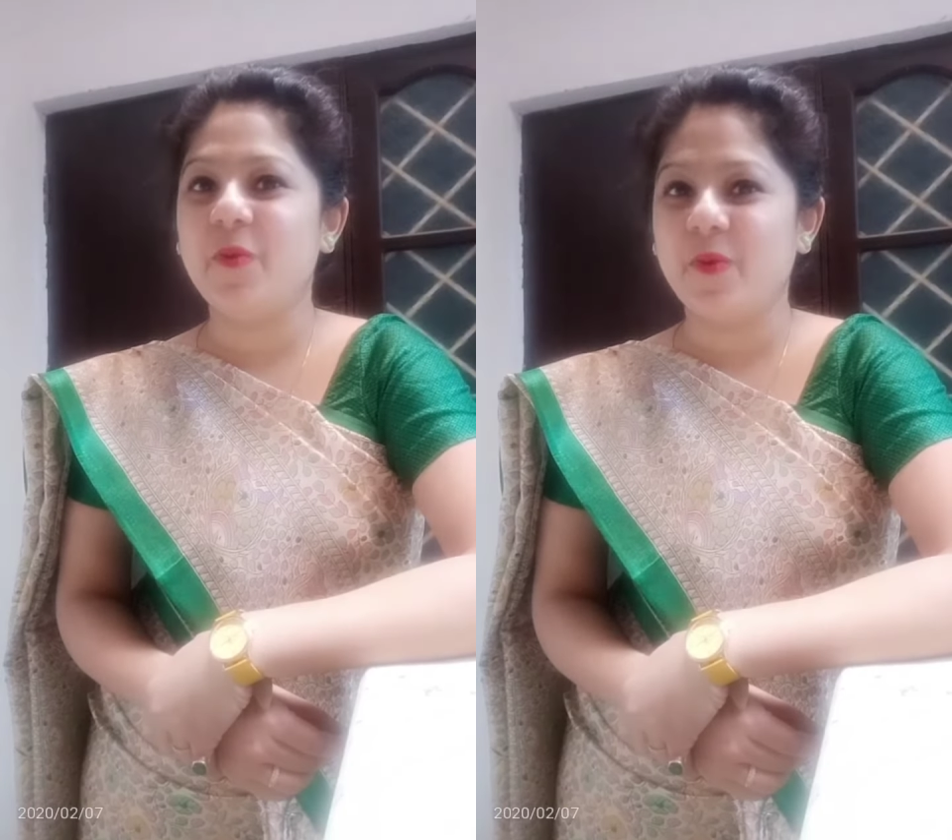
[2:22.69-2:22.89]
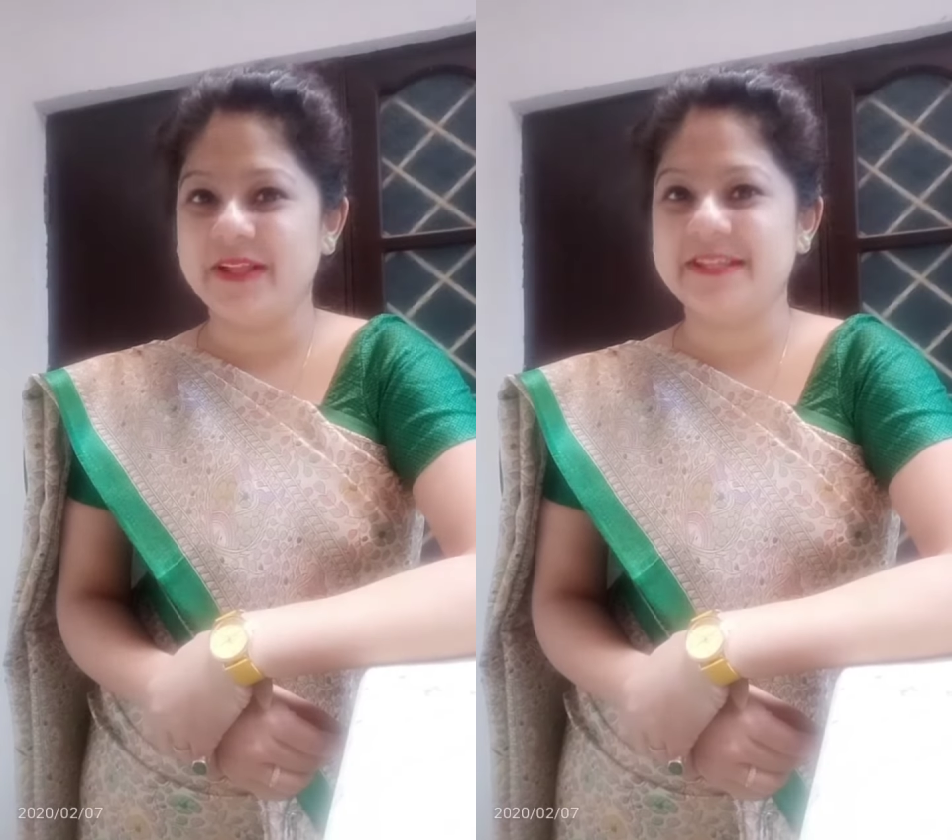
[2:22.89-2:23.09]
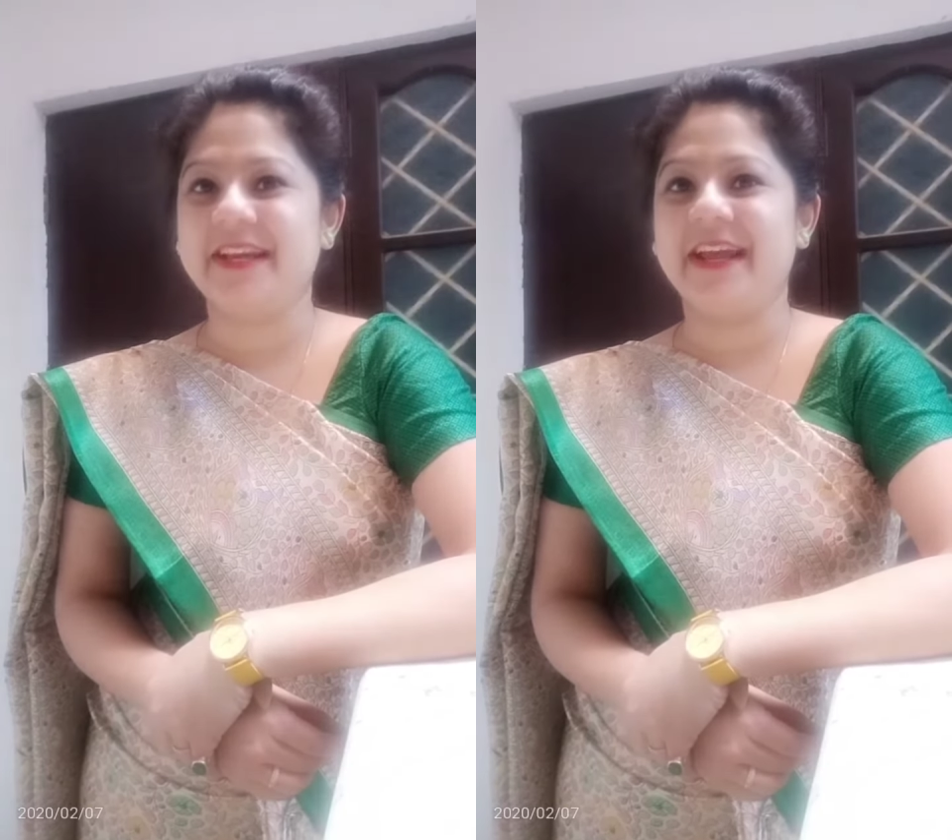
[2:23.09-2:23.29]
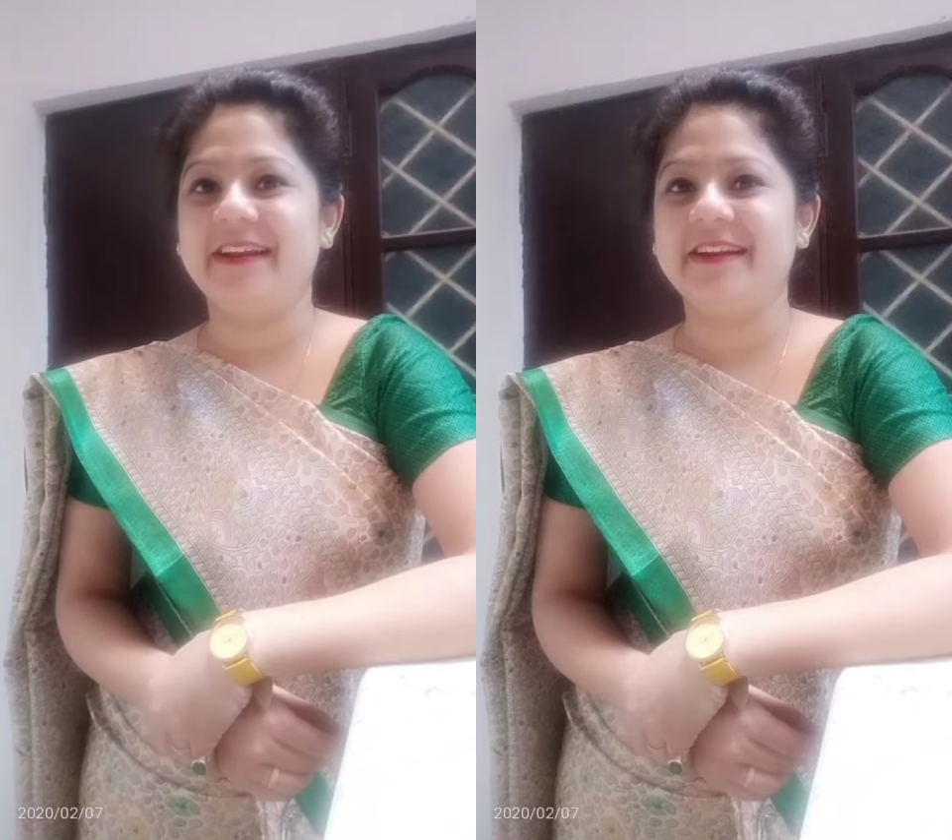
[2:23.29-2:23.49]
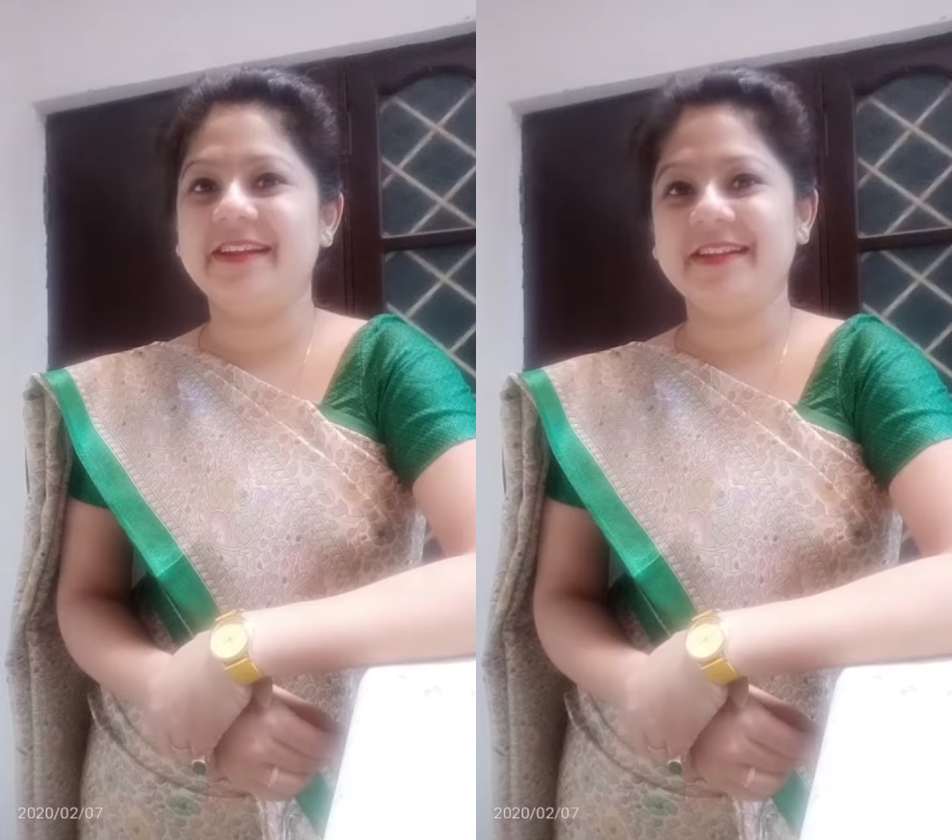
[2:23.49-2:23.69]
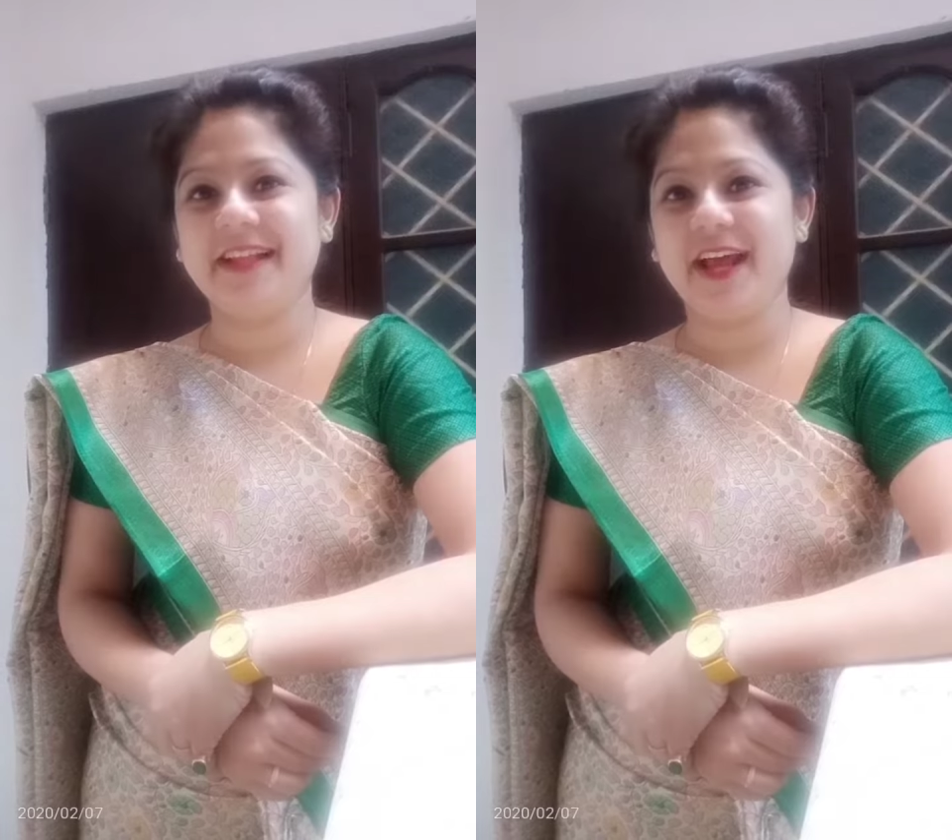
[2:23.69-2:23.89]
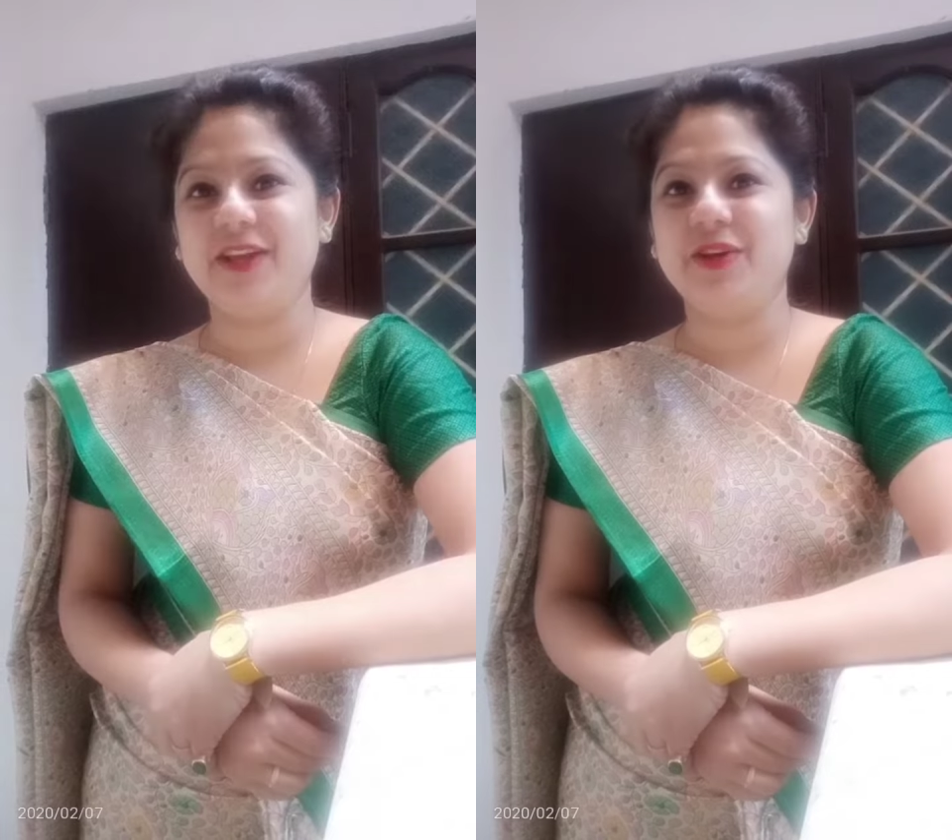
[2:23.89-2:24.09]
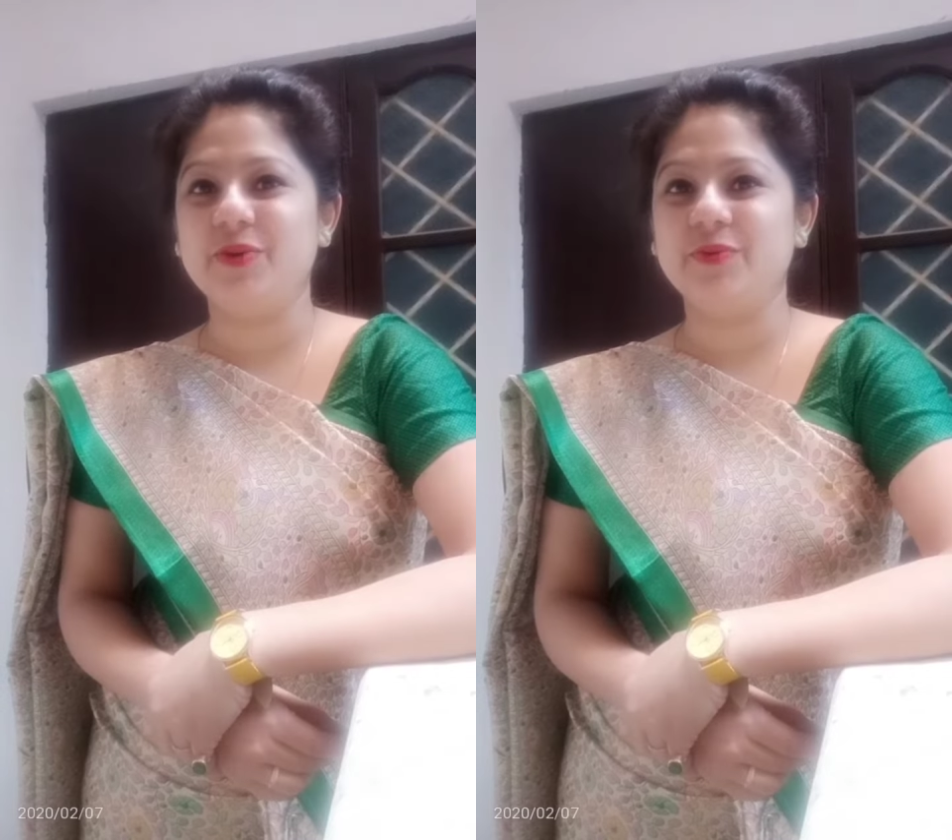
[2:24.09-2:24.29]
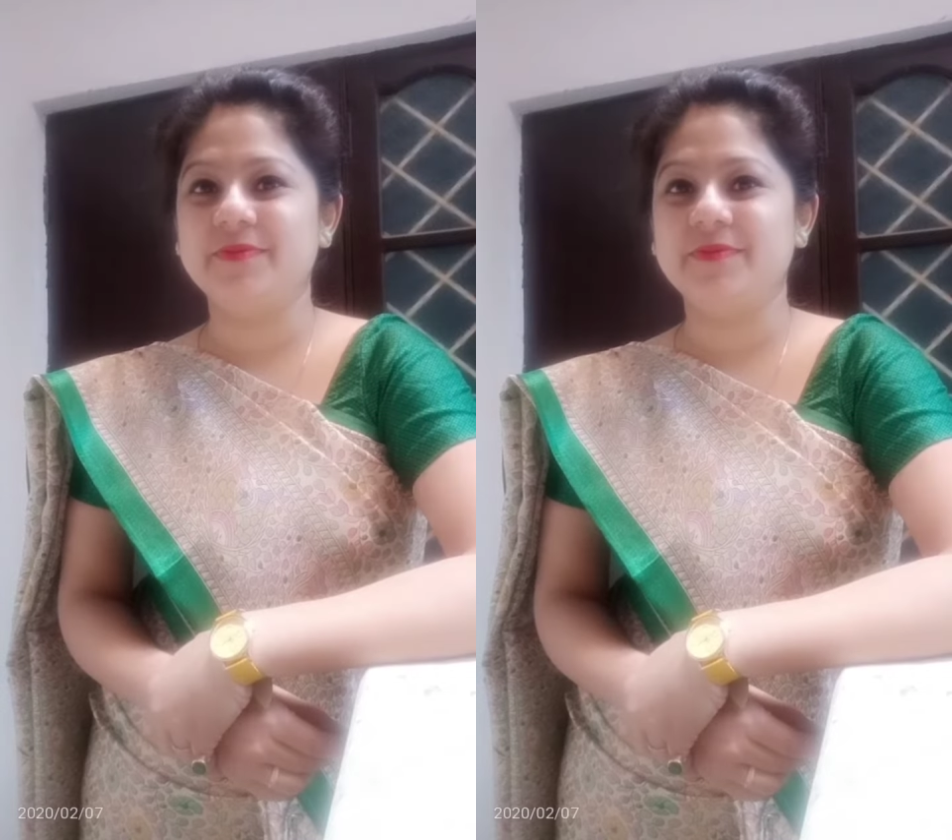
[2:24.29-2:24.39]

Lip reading: once again. Thank you.